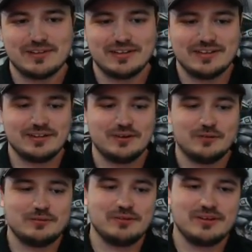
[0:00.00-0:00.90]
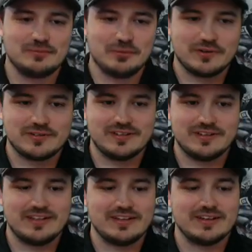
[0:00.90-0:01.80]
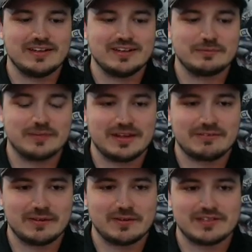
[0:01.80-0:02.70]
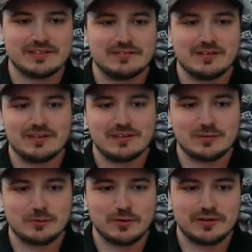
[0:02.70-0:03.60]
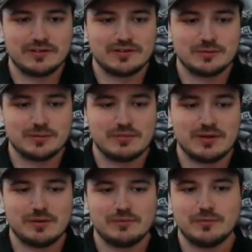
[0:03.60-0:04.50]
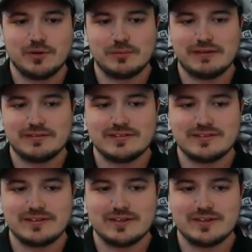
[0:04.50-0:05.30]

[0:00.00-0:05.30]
You know, personally, I've always felt that the warrior is pretty well balanced,